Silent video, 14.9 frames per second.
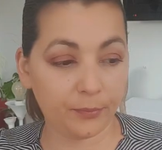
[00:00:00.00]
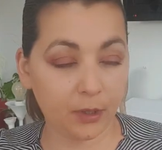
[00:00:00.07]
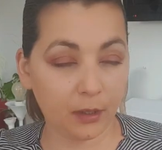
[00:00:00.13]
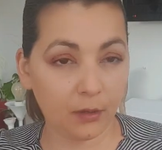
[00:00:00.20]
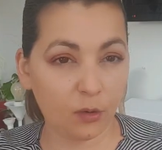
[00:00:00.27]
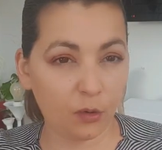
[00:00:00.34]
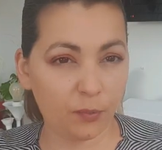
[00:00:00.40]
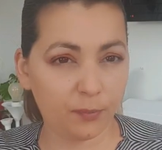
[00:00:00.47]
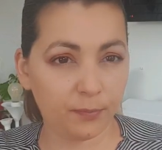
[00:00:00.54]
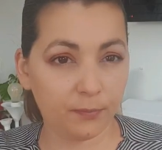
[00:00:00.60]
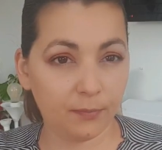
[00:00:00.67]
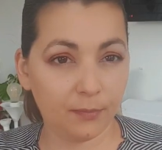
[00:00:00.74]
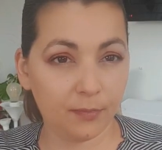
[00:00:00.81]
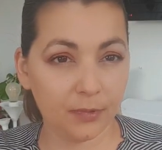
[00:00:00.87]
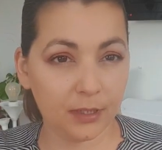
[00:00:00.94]
I hope
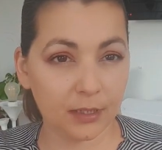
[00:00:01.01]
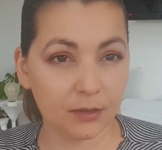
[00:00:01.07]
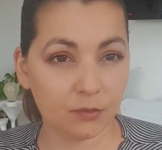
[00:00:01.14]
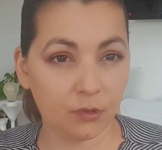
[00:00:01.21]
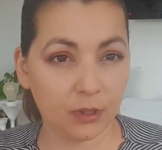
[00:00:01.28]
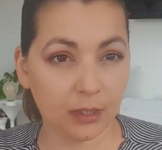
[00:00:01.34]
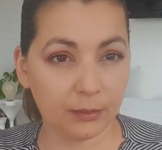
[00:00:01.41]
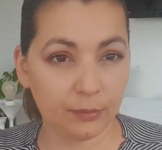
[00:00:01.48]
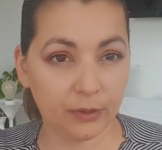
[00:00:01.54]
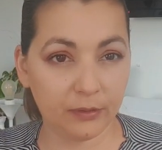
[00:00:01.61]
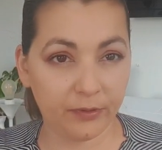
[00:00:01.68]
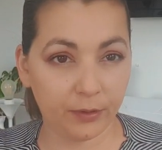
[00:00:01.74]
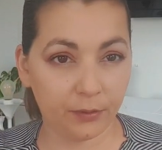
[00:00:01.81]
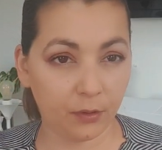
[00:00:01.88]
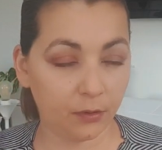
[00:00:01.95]
this will not be a
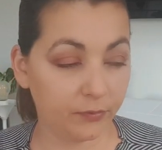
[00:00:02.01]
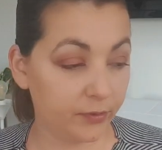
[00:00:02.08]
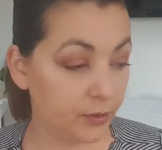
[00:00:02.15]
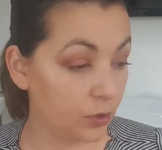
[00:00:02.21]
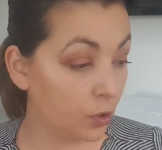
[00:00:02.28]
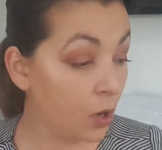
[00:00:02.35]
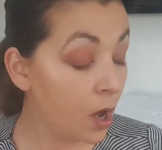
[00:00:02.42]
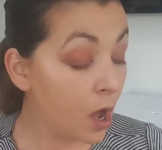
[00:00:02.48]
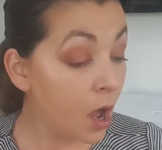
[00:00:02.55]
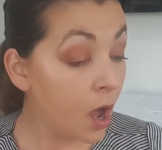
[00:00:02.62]
very long video,